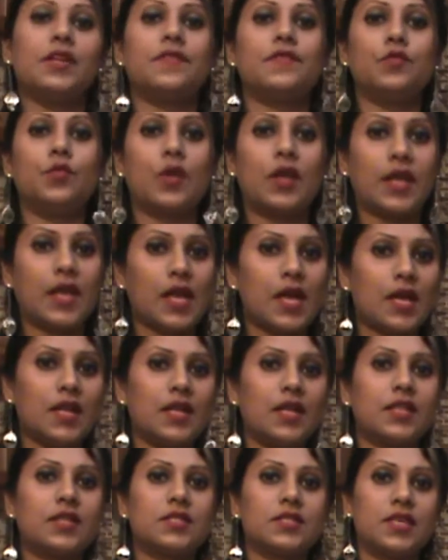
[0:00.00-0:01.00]
if you can.
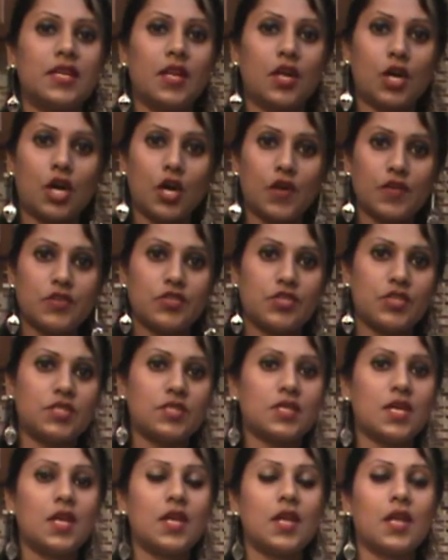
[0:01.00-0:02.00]
It
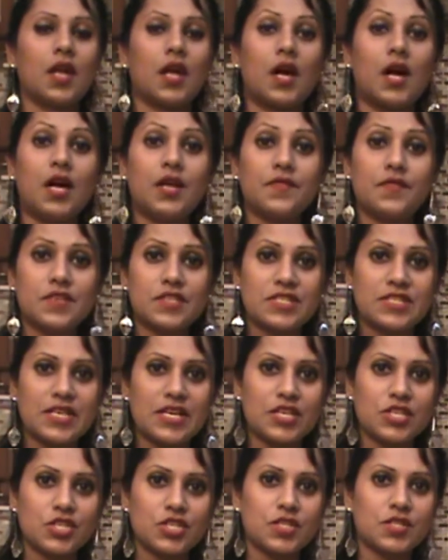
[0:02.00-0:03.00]
encourages
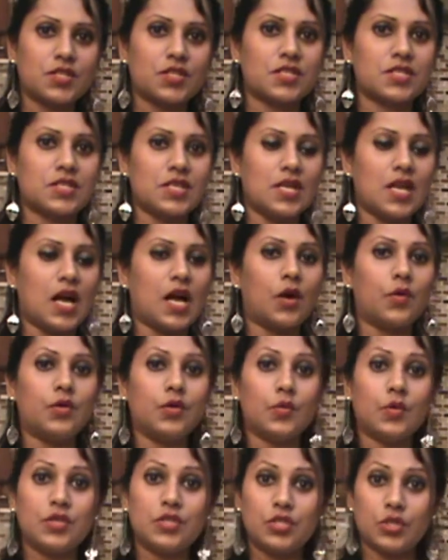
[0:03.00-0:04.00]
conversation to see how
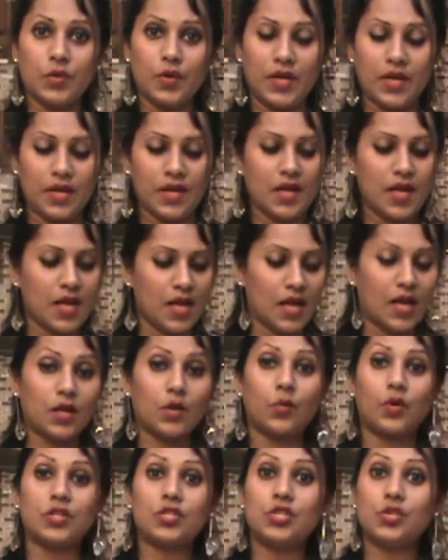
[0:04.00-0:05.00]
you were doing
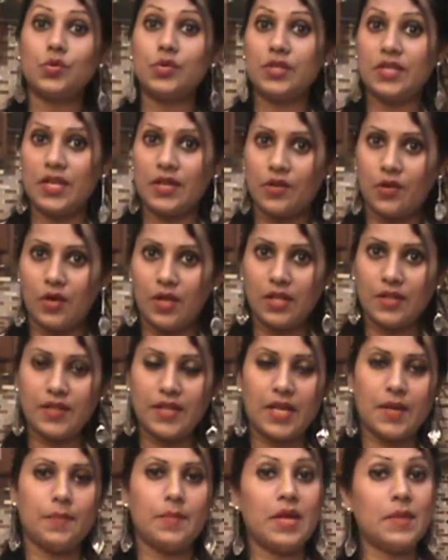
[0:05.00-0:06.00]
and what you did all
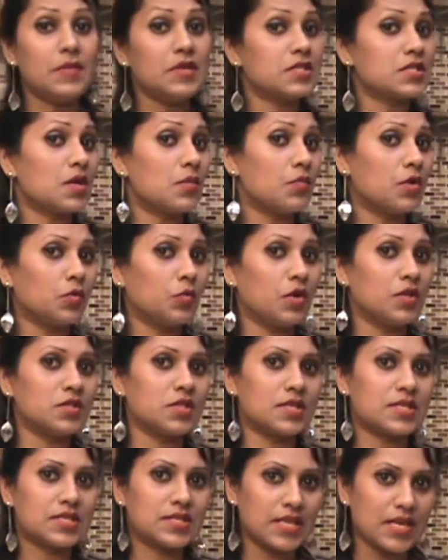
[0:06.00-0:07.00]
day. Maybe someone wants
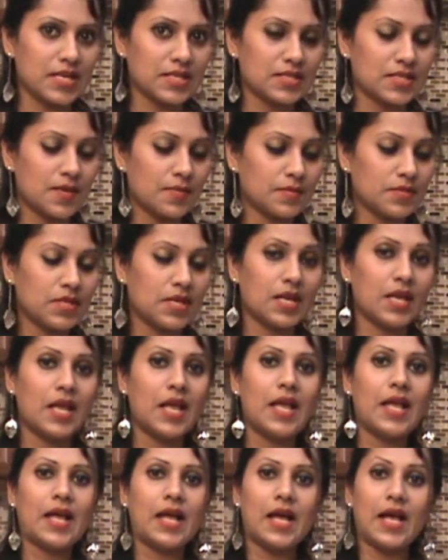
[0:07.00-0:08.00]
to say something
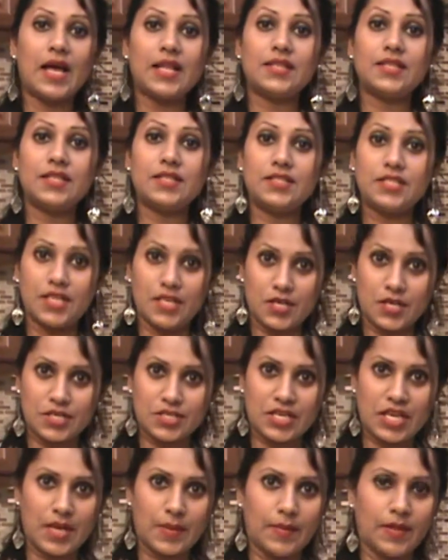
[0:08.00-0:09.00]
at the dinner
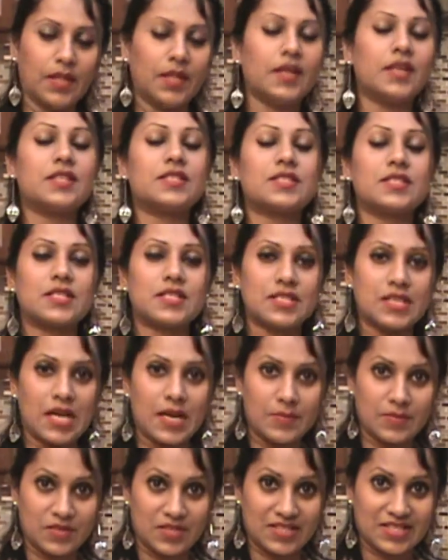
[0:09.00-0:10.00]
table. It's the
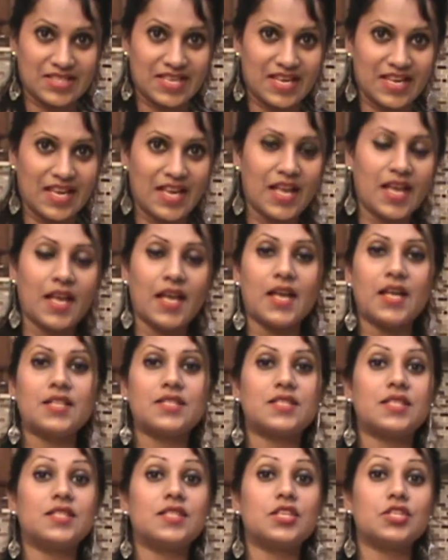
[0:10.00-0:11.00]
time to say.
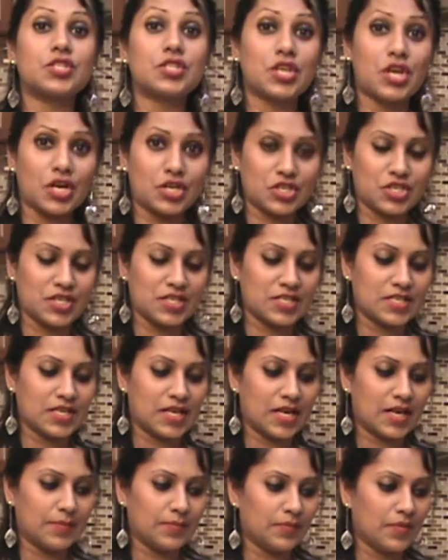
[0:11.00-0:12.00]
It's the discussion
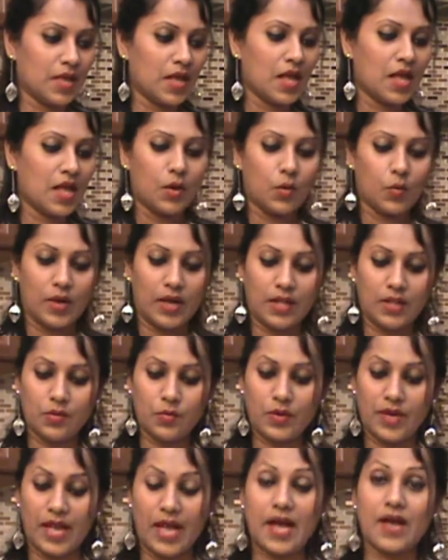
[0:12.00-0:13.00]
time. Well,
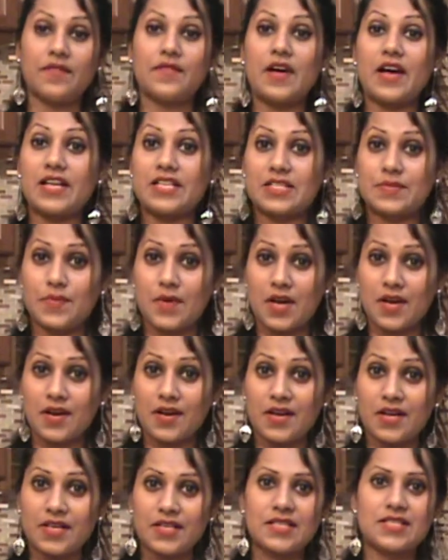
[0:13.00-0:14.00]
we have
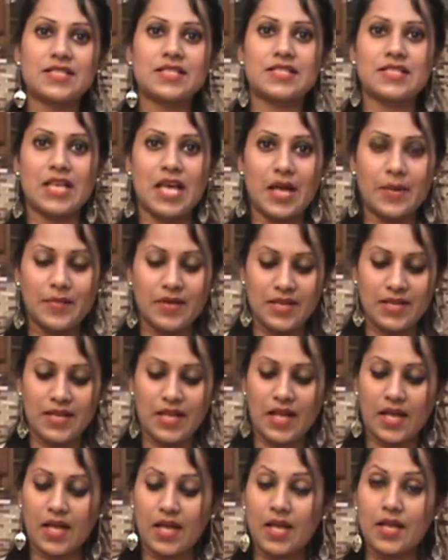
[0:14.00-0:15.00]
asparagus, salmon,
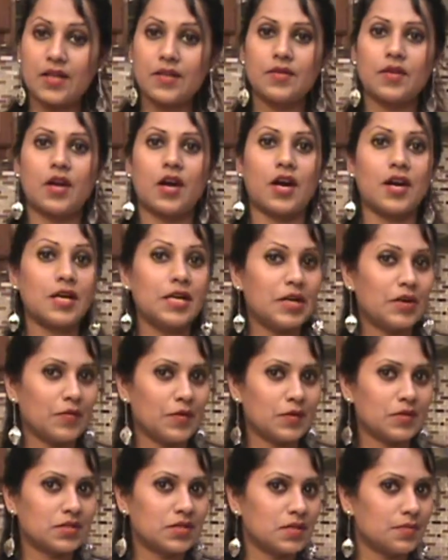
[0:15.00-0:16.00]
and garlic
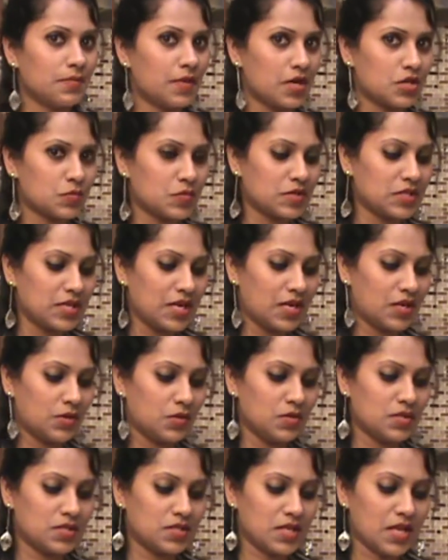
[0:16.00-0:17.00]
roasted mashed
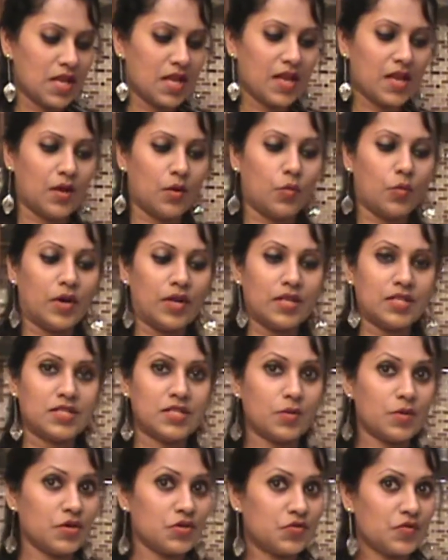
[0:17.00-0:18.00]
potatoes. What is
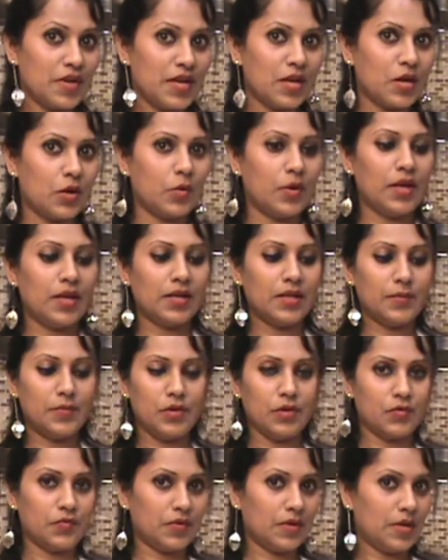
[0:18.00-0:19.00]
our drink? Well, the
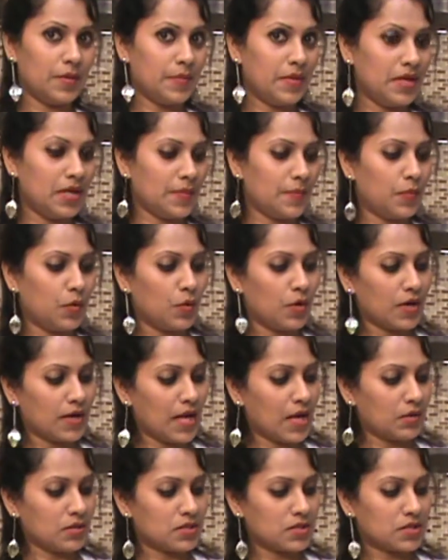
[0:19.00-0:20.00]
beautiful Amina poured
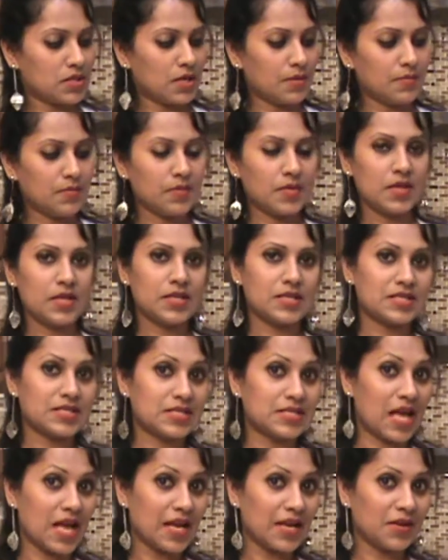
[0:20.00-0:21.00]
out some
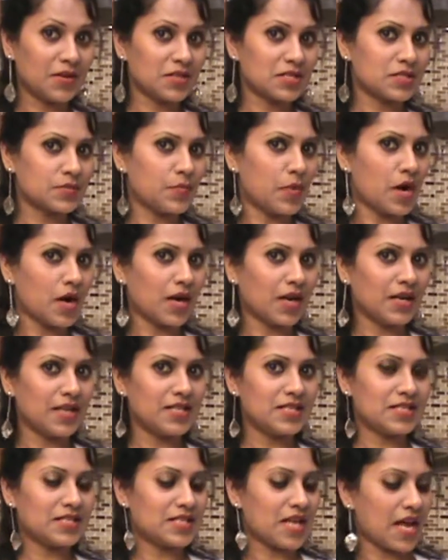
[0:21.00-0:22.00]
cider,
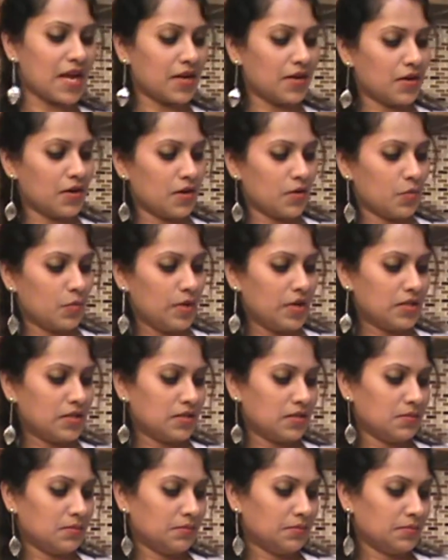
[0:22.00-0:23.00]
sparkling cider
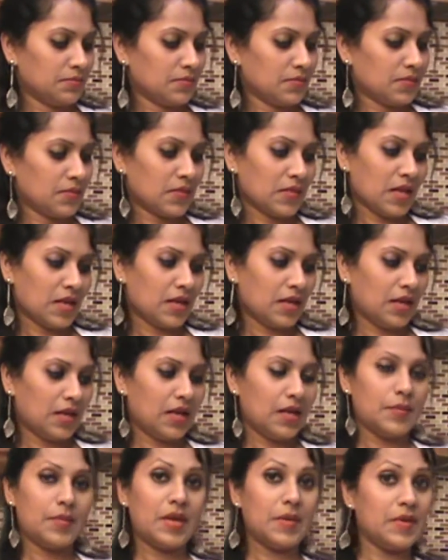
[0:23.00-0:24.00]
with,
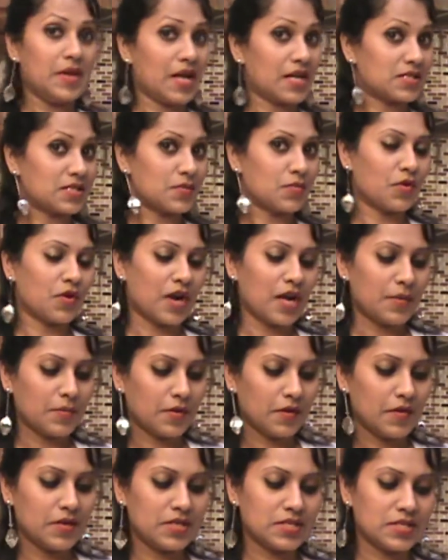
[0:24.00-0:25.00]
hey, maybe it has some cranberry